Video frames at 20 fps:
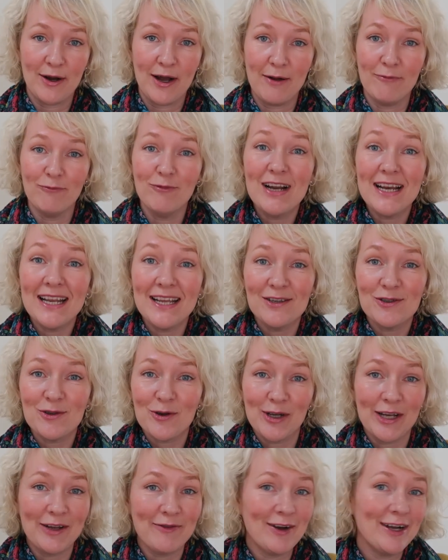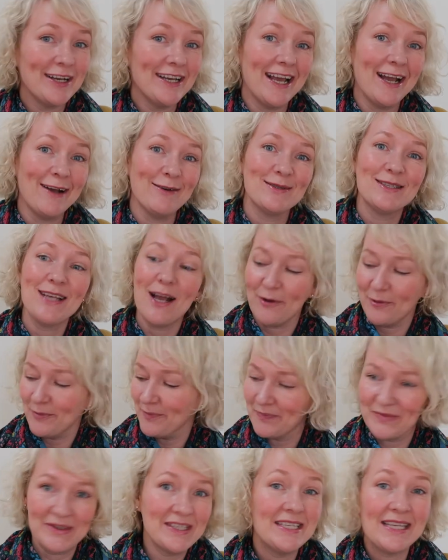I'm really enjoying it right now. So
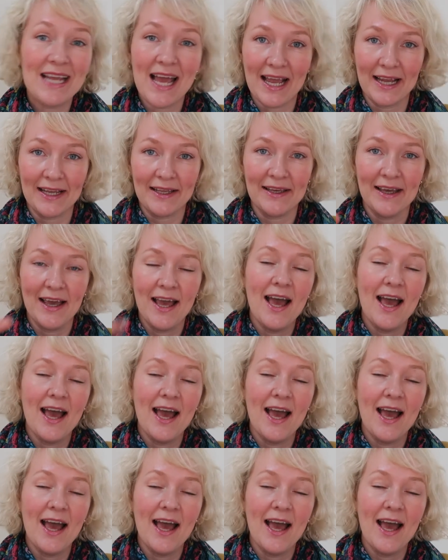today,